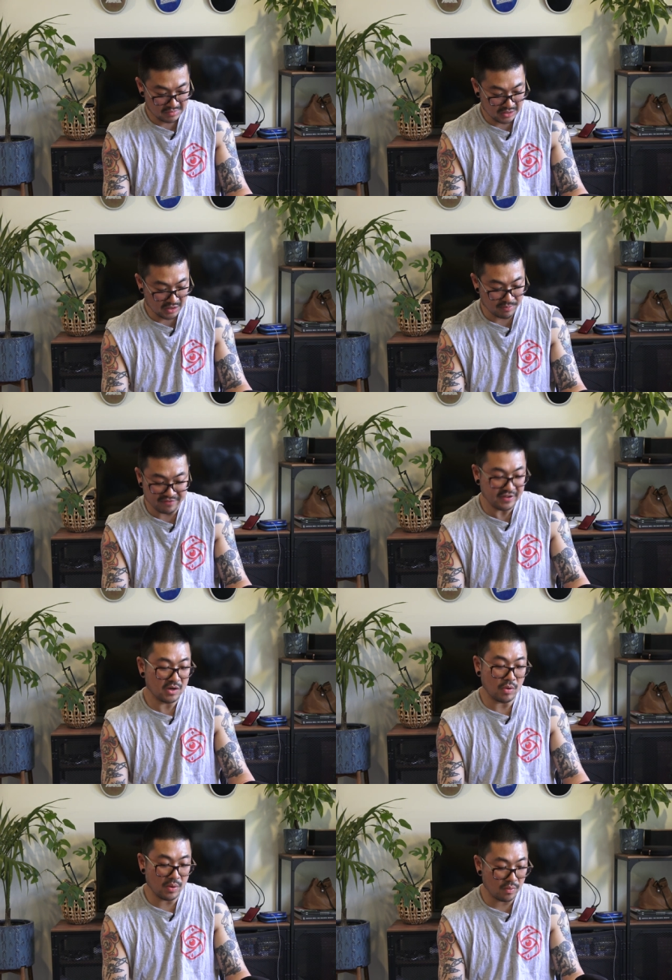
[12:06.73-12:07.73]
I don't know, my feet are
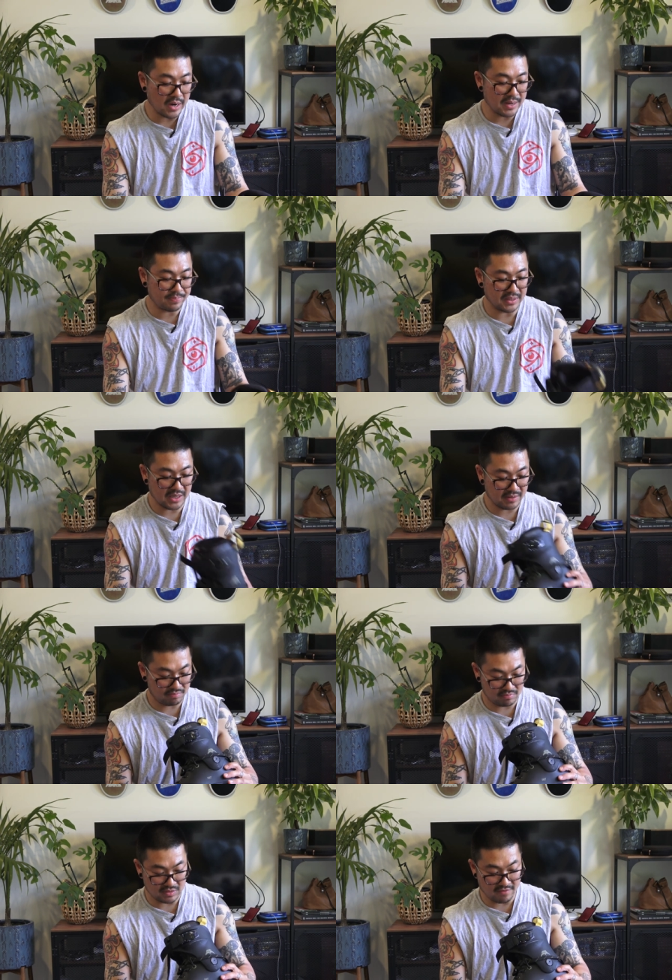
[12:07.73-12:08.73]
quite wide, but yet
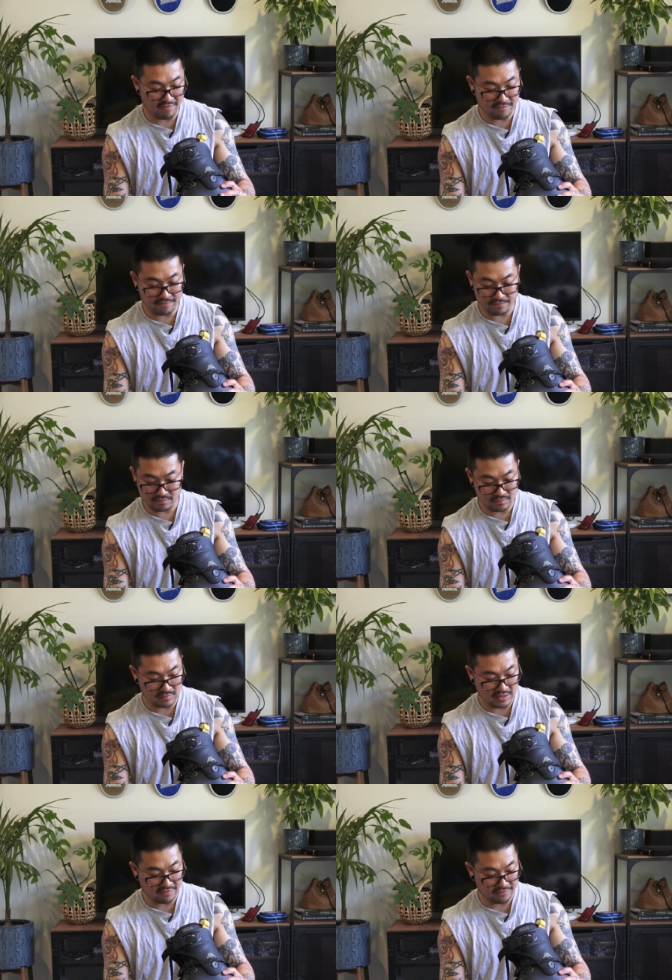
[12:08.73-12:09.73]
they,
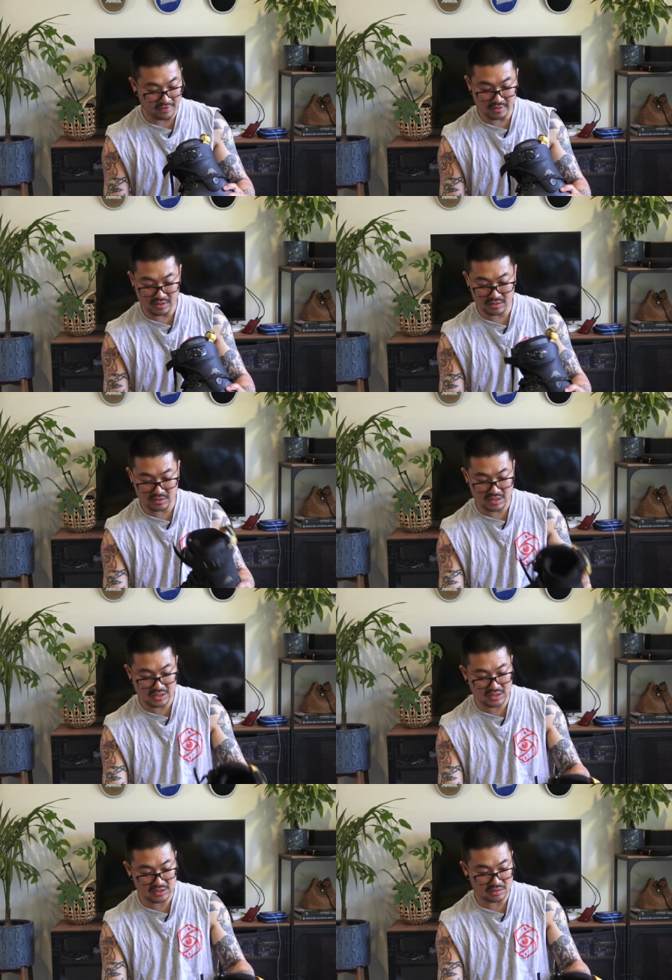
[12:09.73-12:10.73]
they fit in
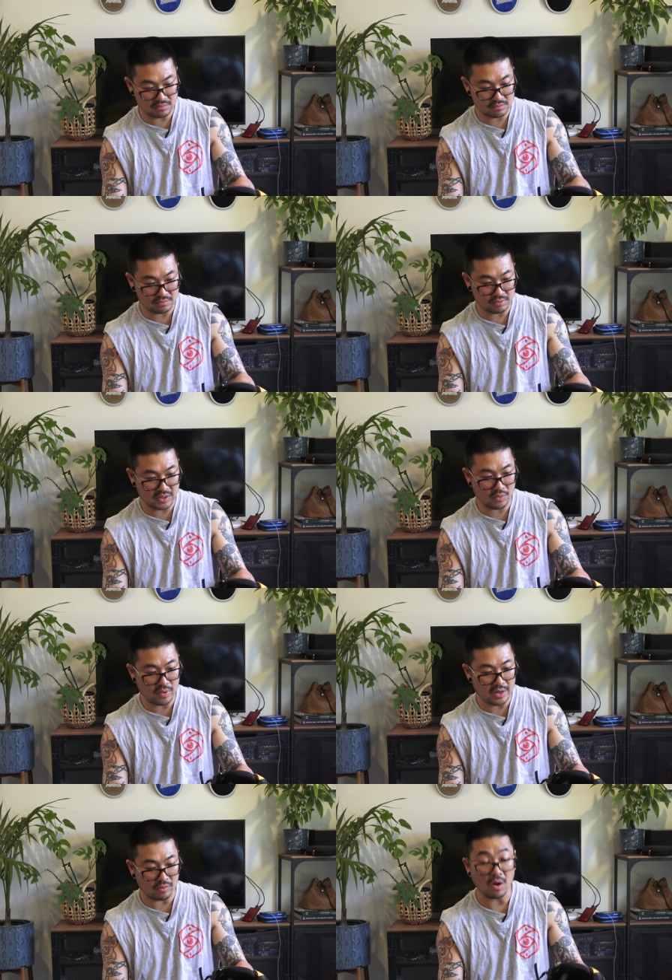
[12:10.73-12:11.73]
these pretty
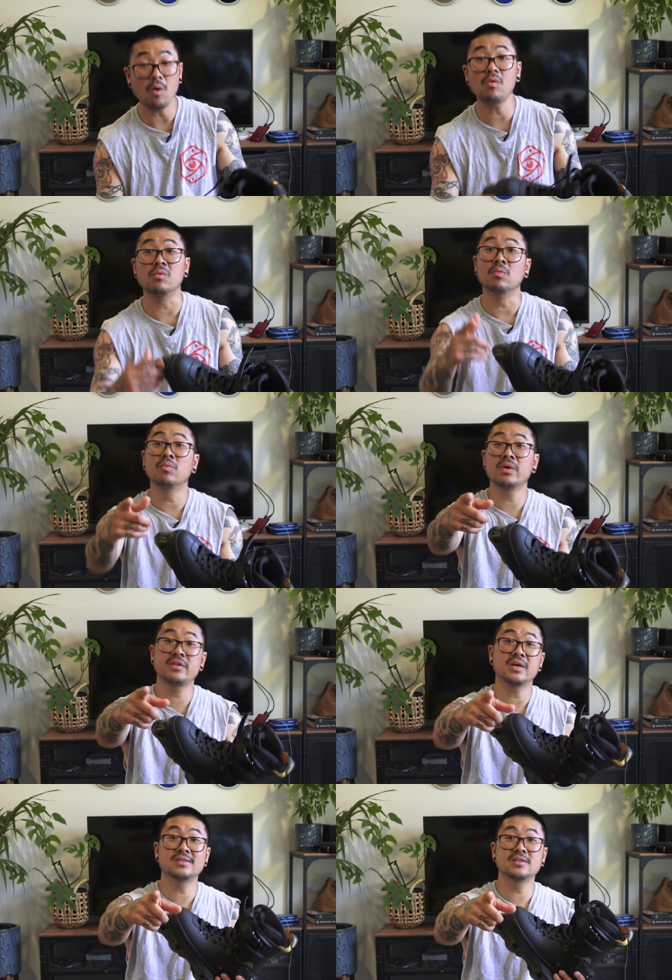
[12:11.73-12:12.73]
well. Oh, one
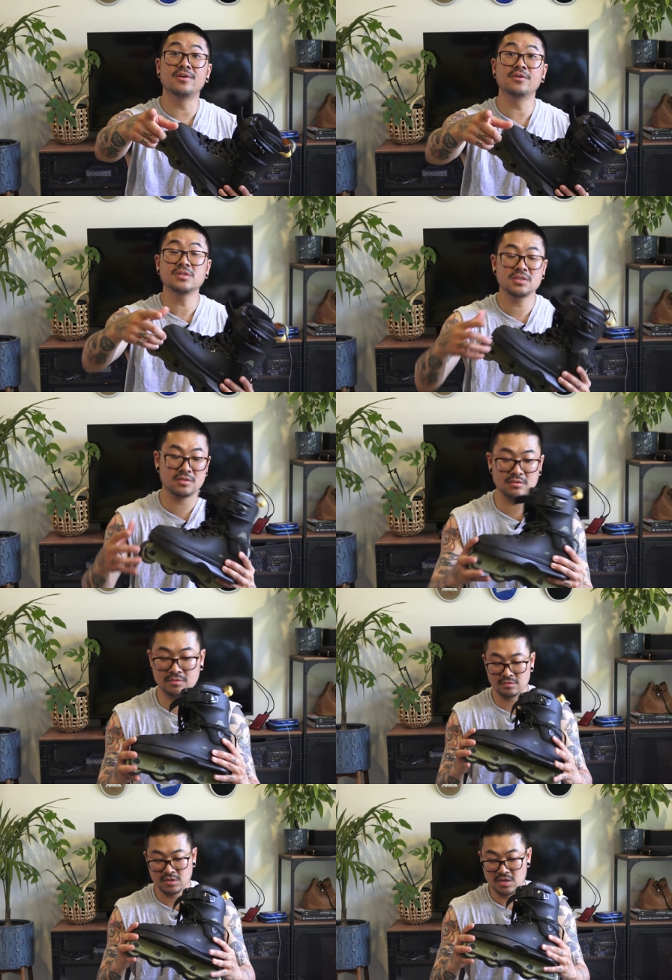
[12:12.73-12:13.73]
thing I did notice
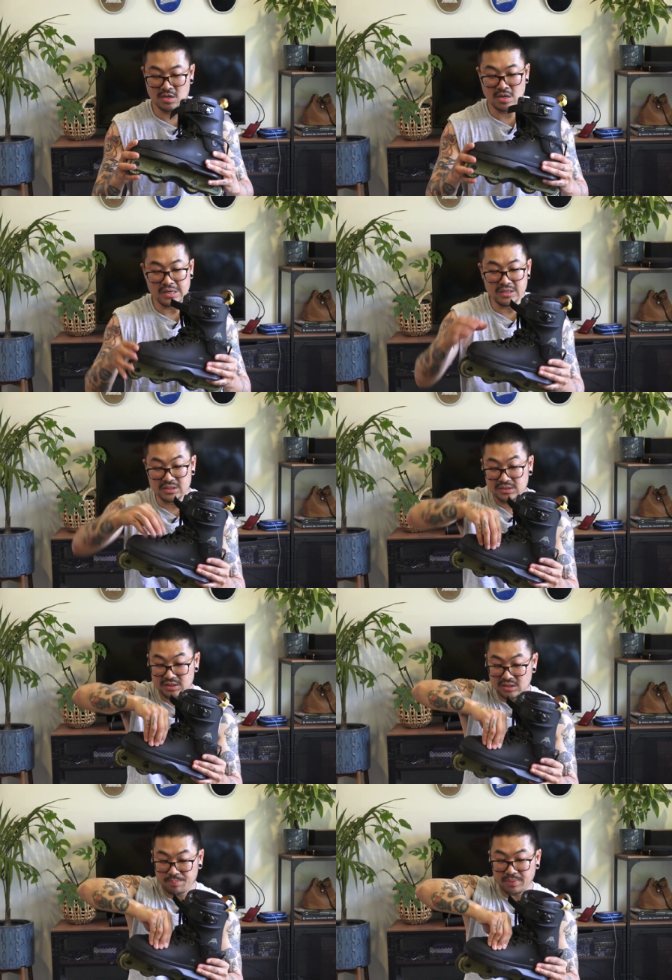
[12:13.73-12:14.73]
is
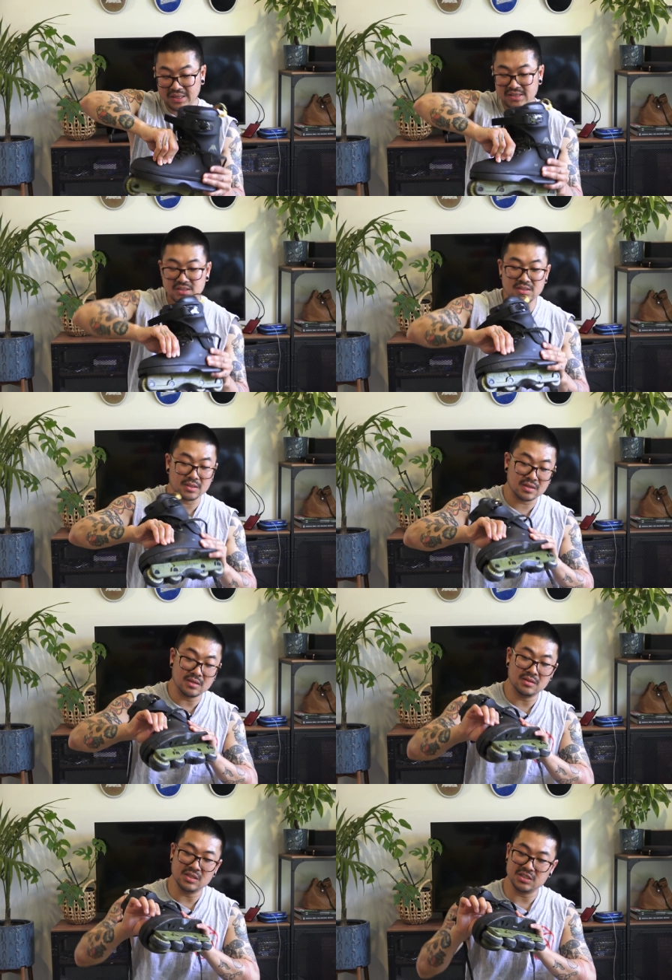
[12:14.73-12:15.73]
the plastic
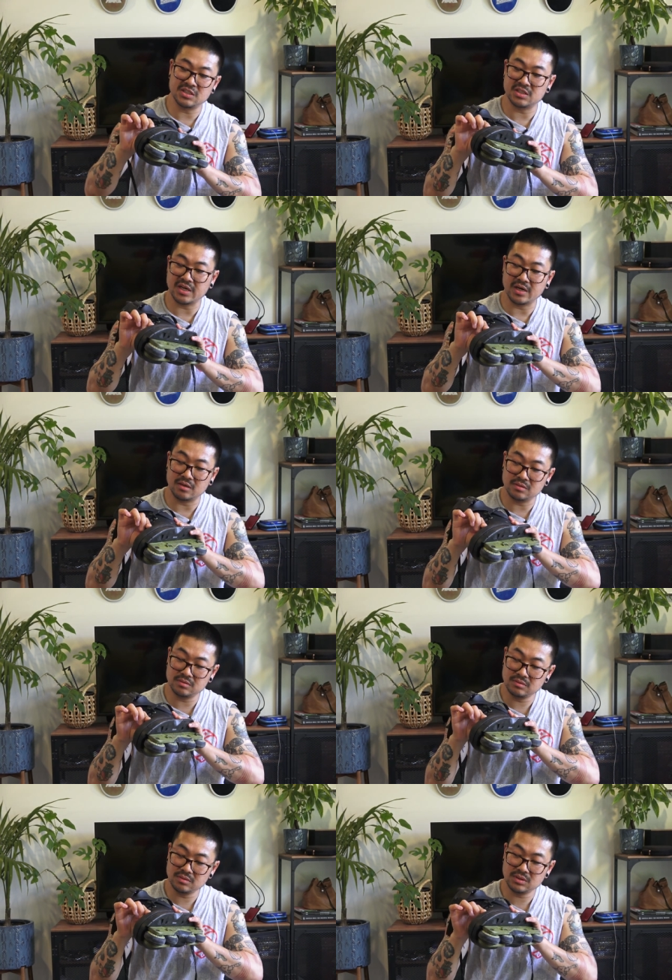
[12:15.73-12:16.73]
in these
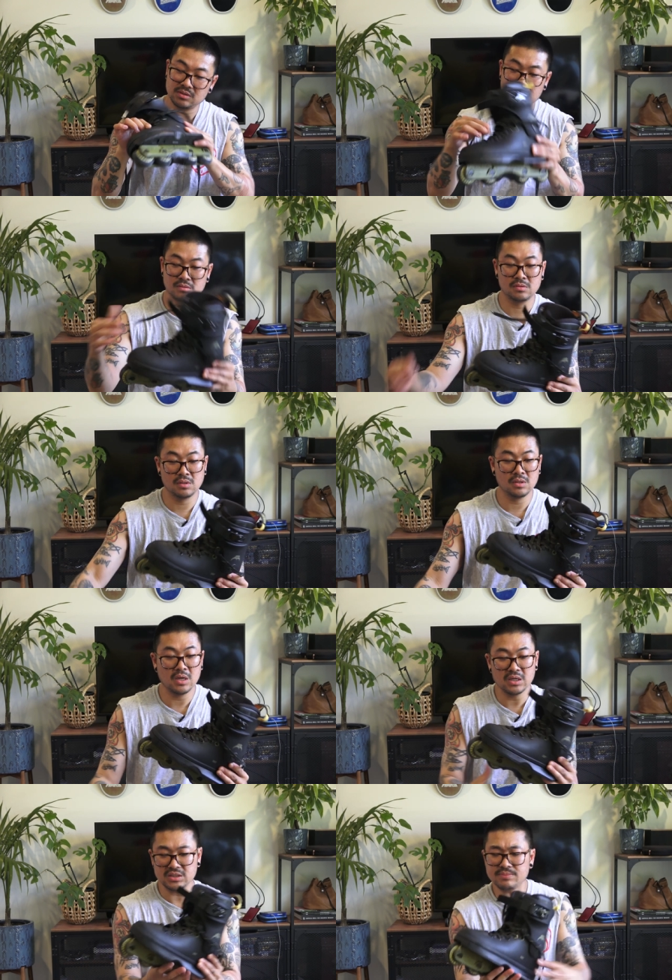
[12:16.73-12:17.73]
shells
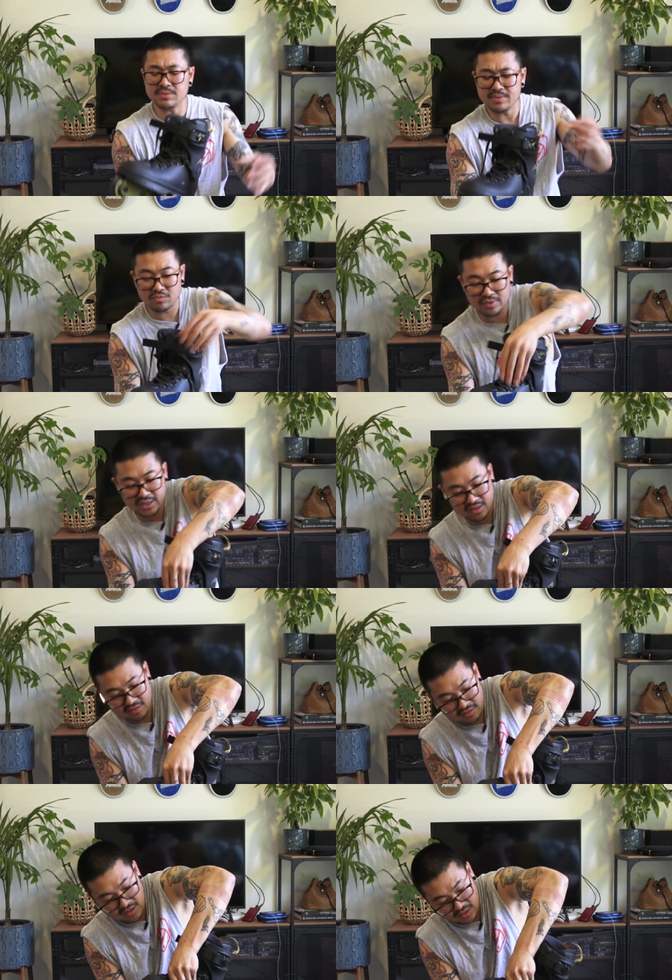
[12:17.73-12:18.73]
seem to be really
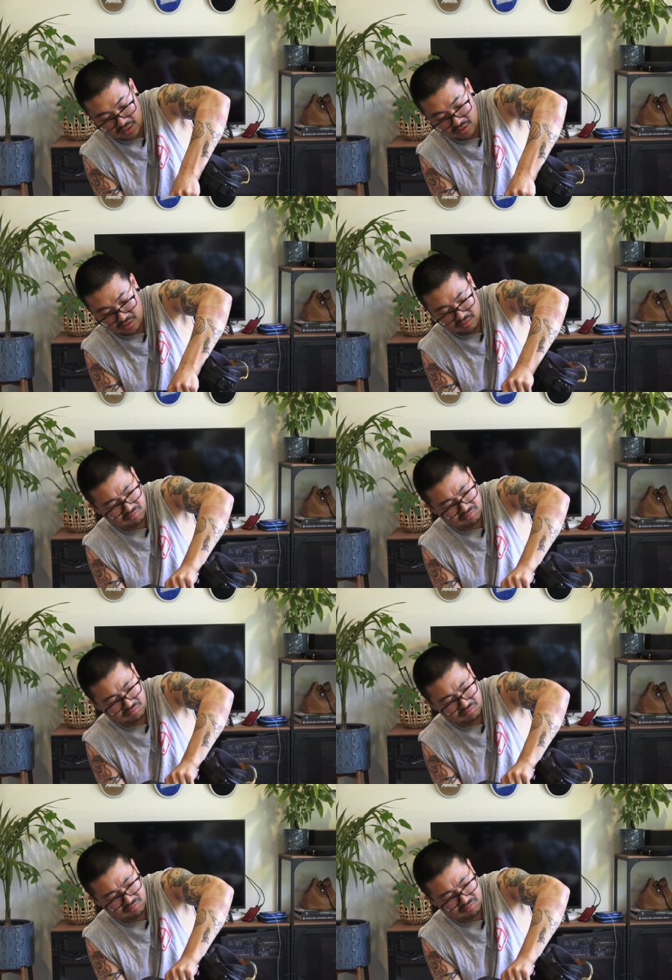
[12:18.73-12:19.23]
thick.